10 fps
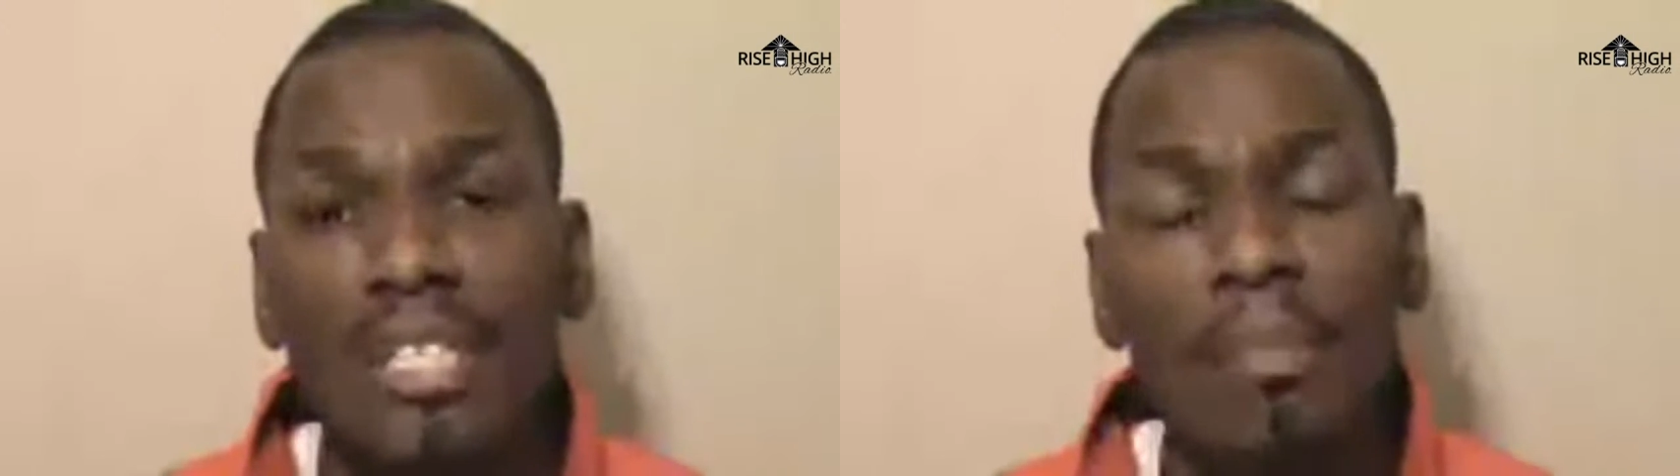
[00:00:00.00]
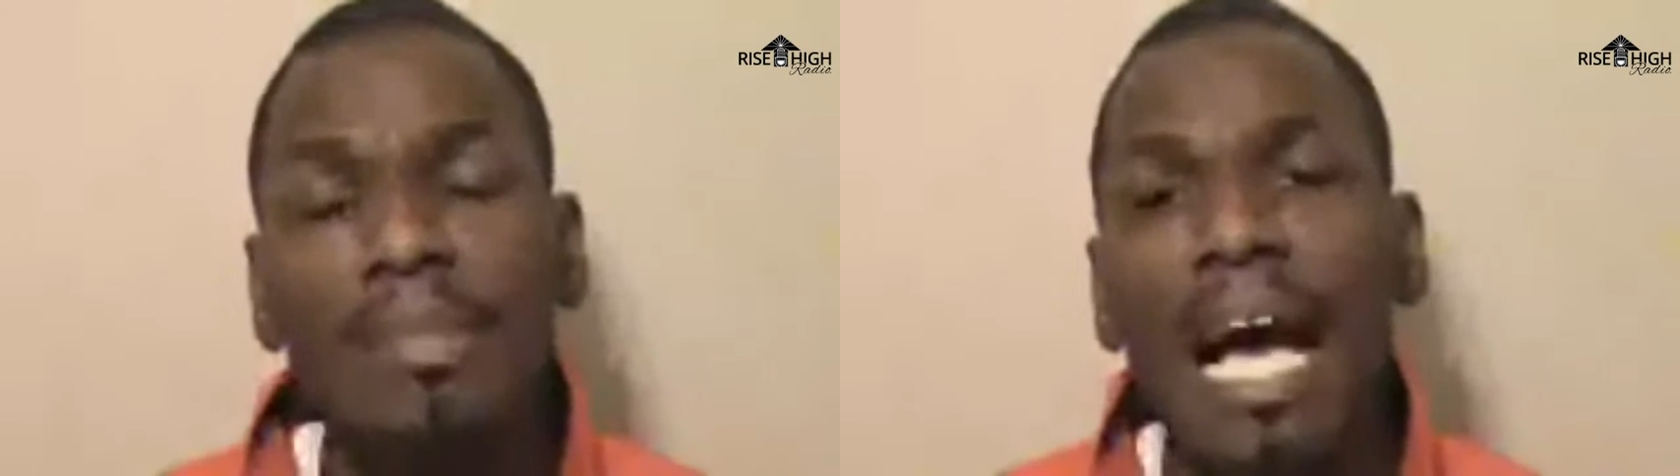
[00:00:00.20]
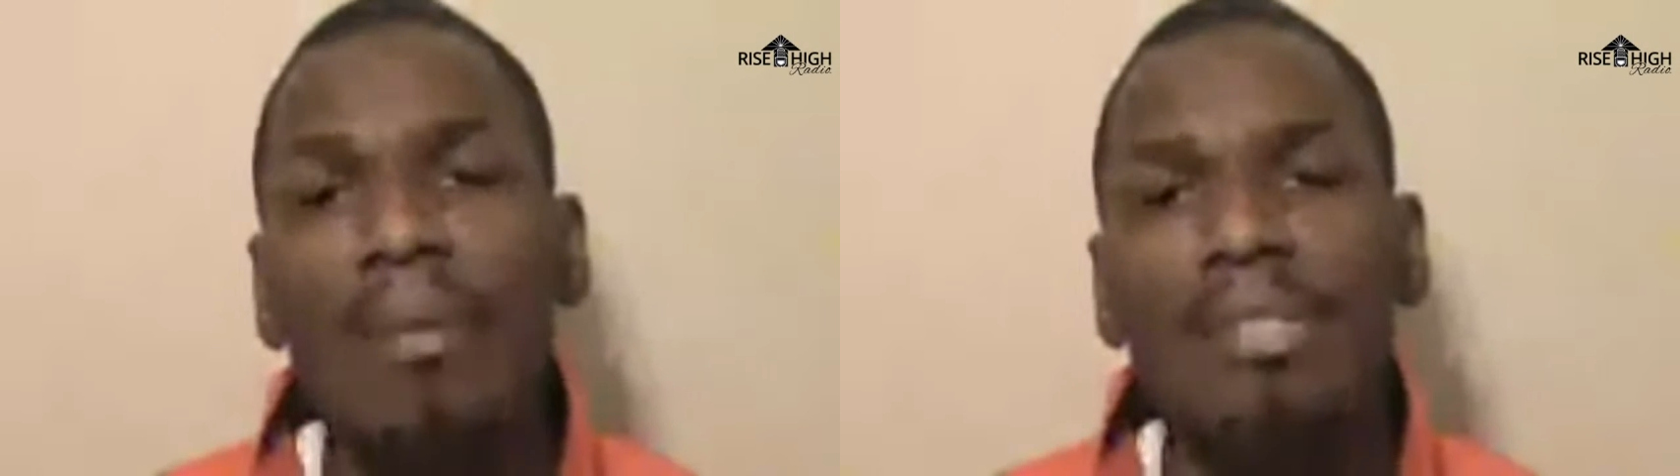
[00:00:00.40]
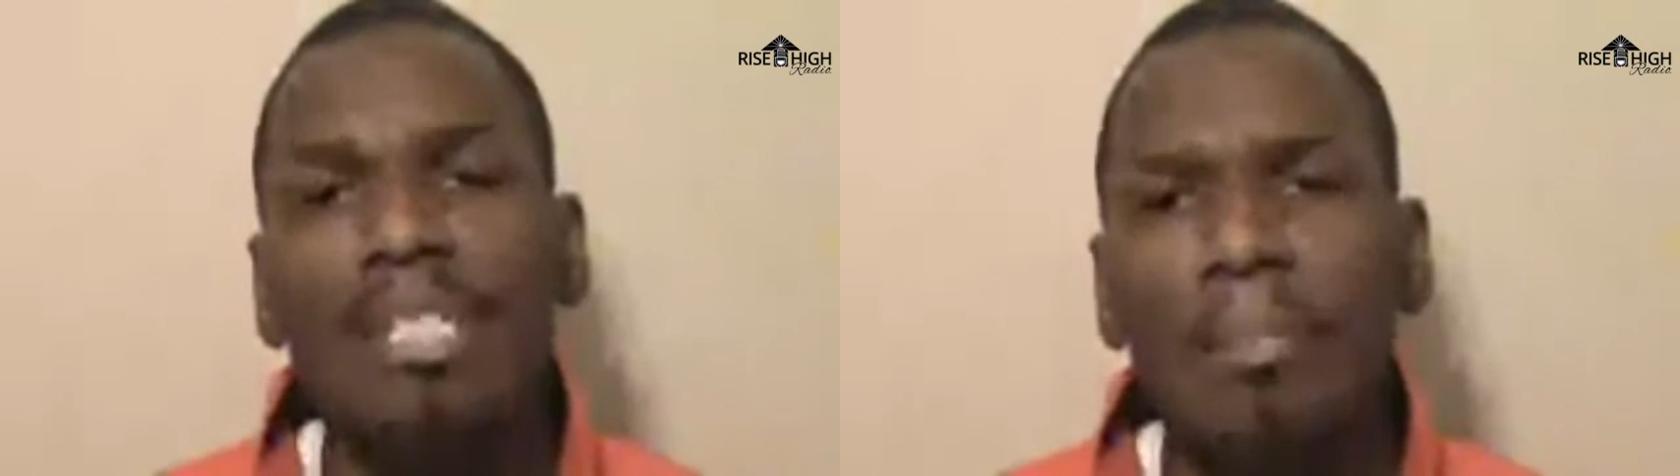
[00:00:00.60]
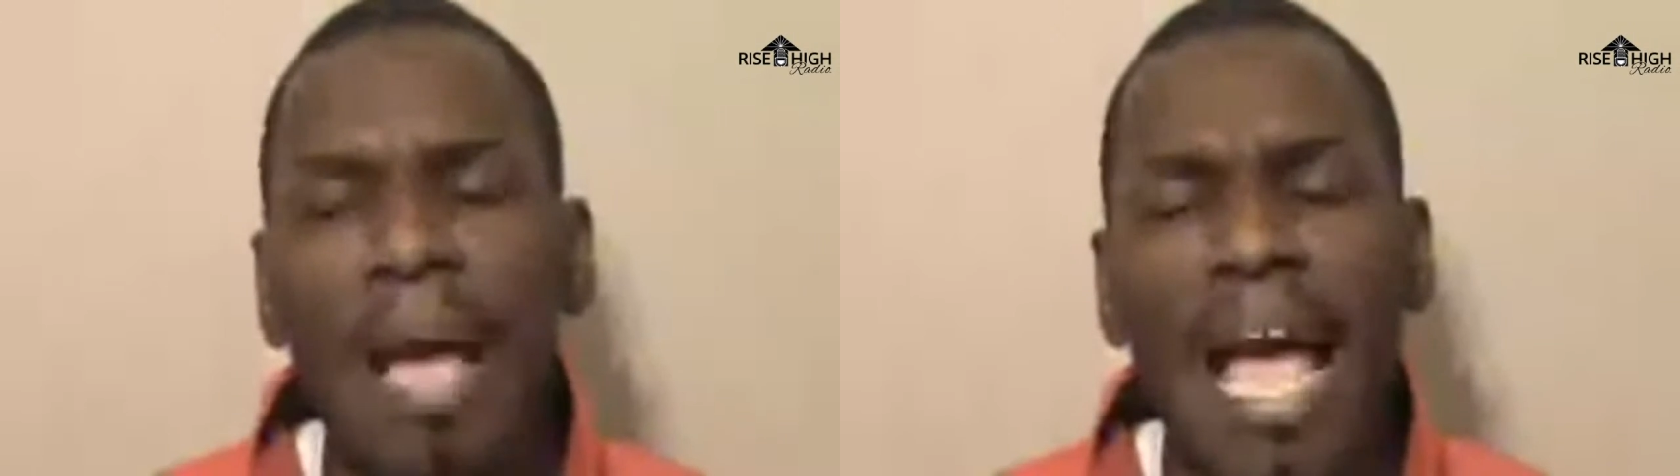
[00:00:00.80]
Or
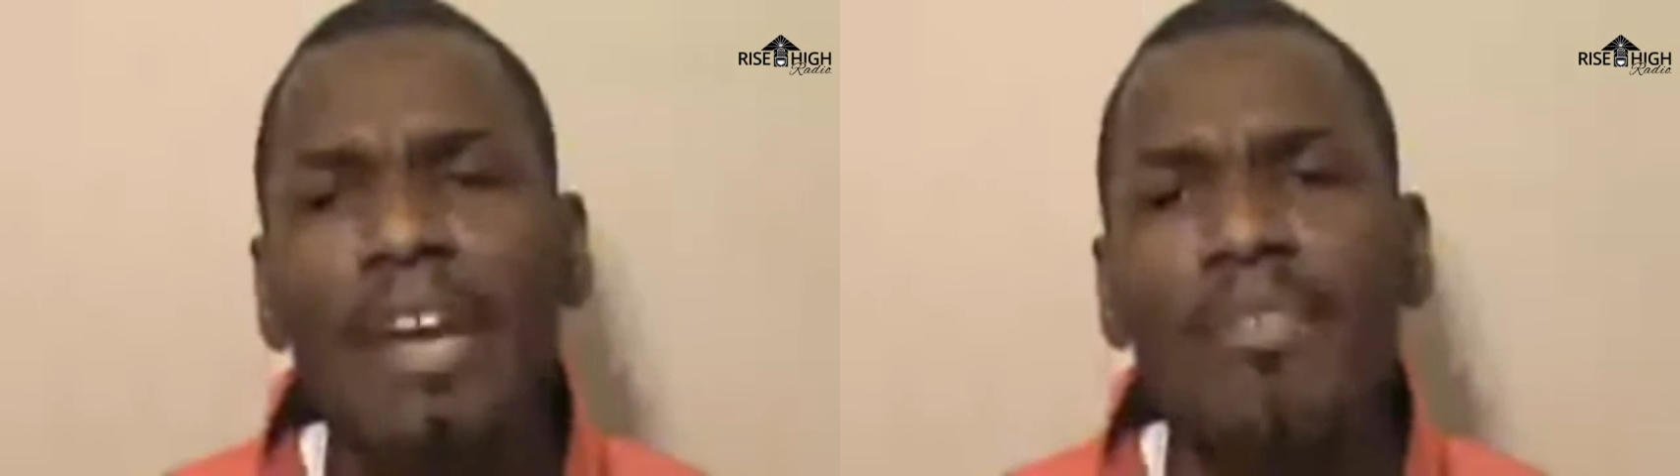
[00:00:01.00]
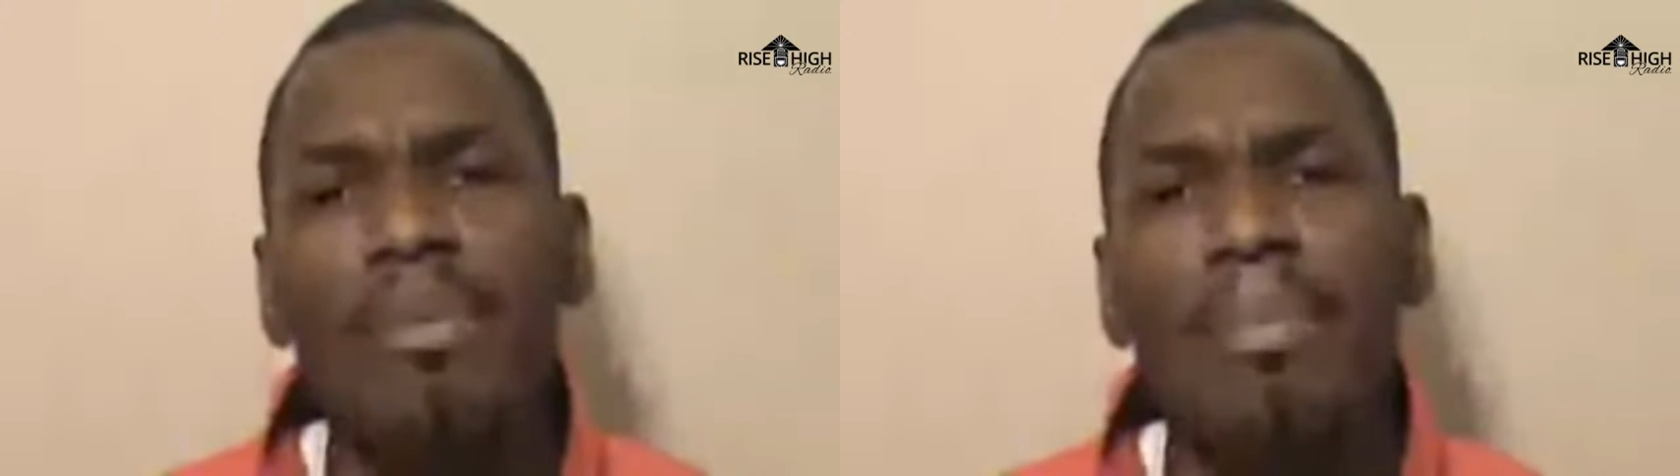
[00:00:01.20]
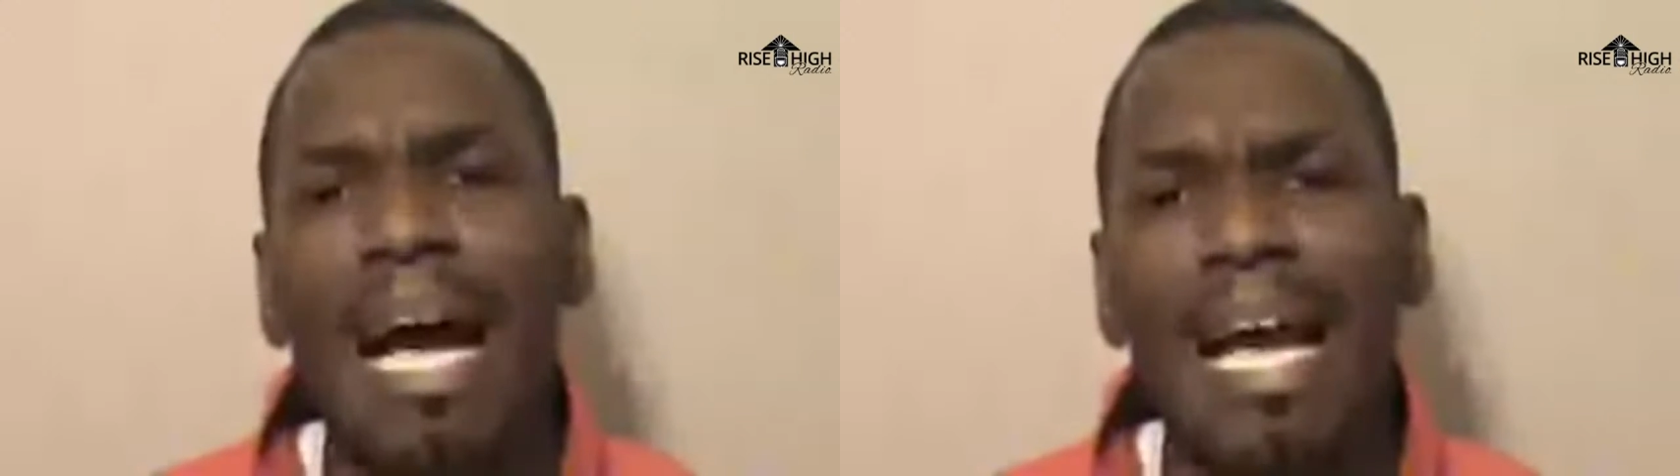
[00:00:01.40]
sometimes in the back of